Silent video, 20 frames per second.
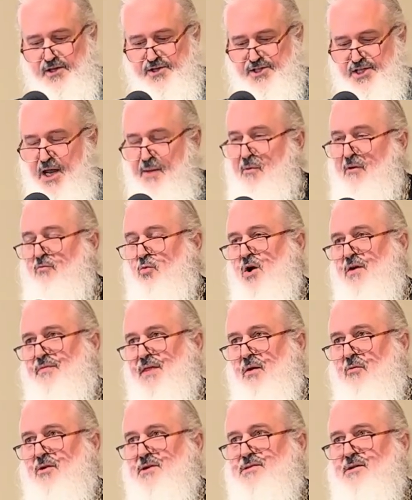some of what
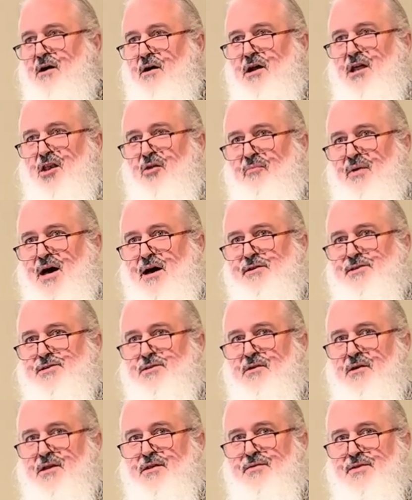they were talking about is
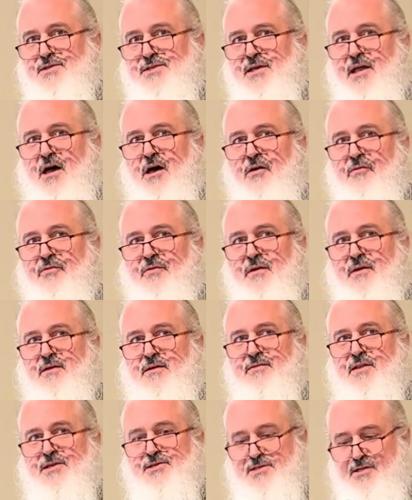good in the South
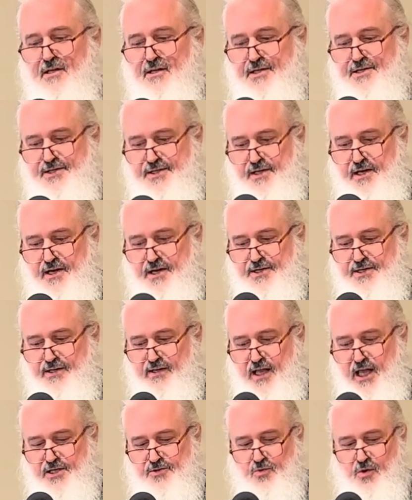that still exists,
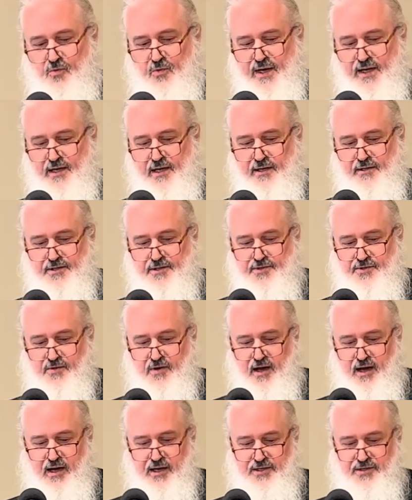and that's what we need to
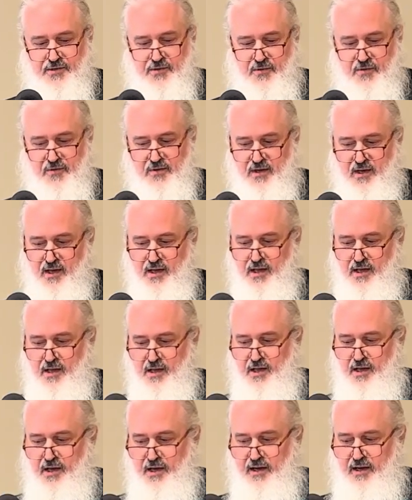try to
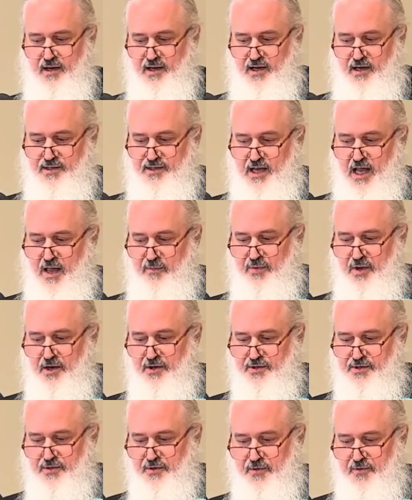uh, tap
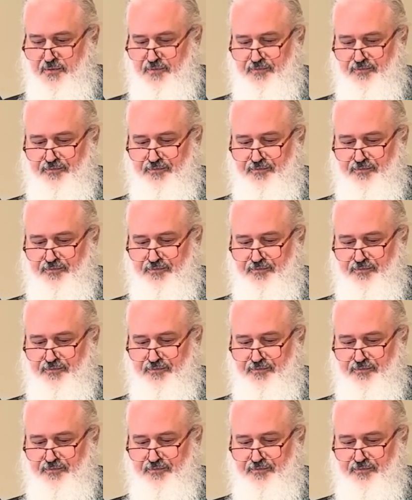into.